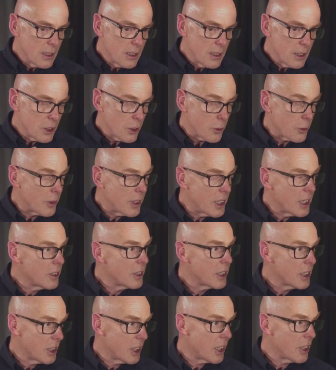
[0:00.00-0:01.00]
software
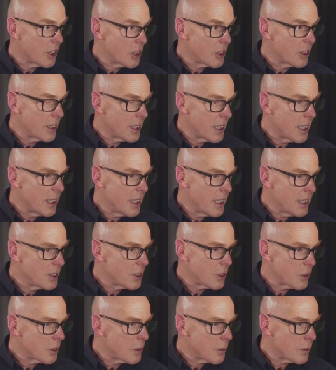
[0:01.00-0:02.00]
architecture in any
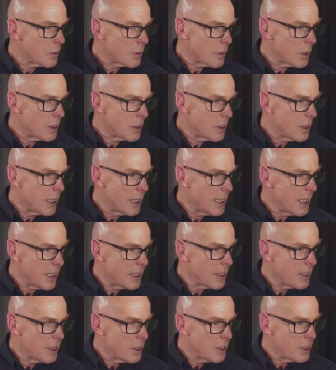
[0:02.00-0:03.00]
sort of
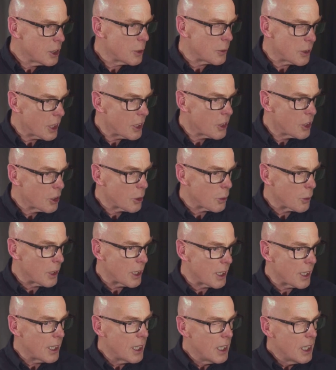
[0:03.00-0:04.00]
substantial
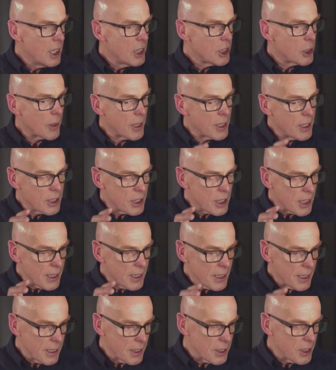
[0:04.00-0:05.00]
way. So
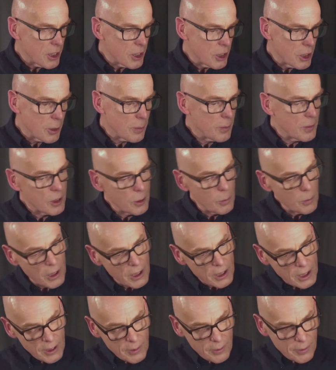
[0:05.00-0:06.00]
understanding that systems
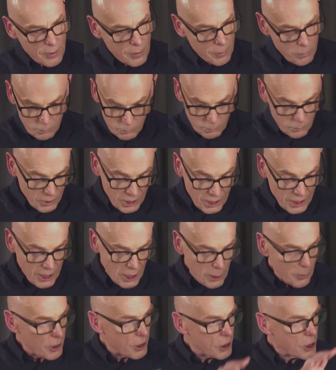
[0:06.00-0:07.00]
might have C at
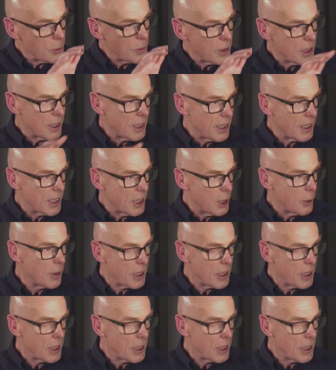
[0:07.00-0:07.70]
the bottom and Erlang in the